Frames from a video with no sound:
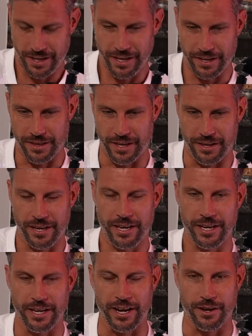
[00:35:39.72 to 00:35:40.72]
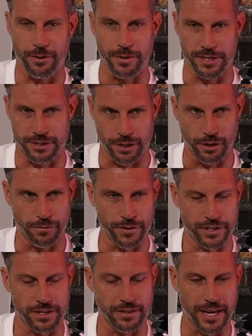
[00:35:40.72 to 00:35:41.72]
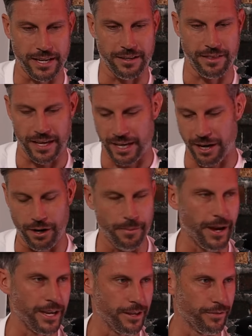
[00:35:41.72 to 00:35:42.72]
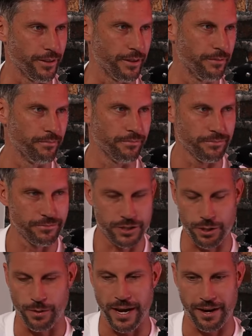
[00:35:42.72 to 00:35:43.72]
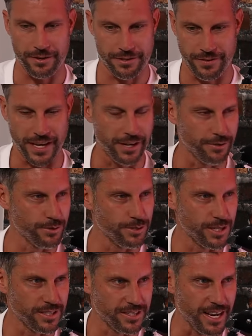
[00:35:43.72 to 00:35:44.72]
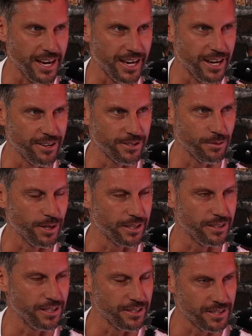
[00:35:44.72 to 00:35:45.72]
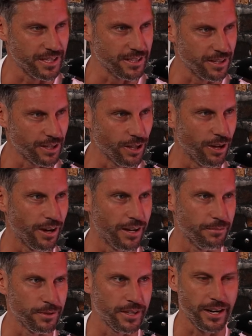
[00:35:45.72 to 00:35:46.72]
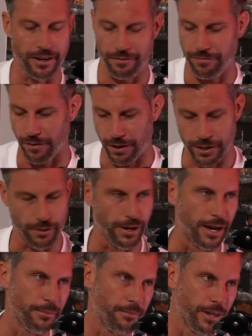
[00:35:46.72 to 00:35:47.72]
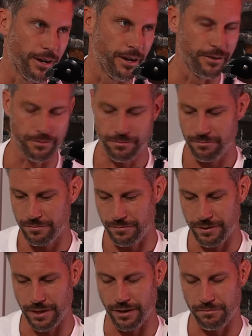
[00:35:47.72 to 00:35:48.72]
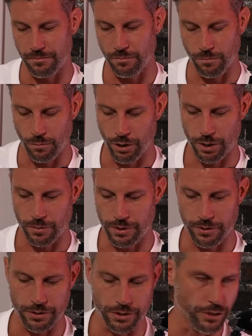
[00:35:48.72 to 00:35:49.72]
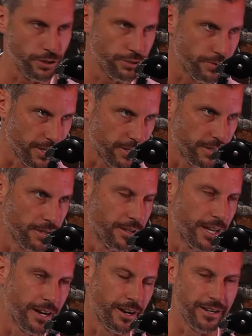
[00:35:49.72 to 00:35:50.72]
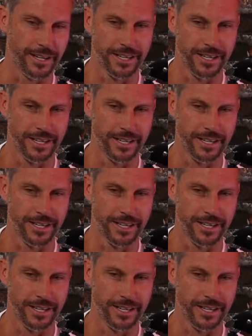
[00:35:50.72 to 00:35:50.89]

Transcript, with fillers: they're you know, they're a bit selfish and they, they care about you for the two hours of one hundred sixty-eight hours a week that you're seeing the client, but they don't follow you up. They don't, you know, work with you on your nutrition. They don't.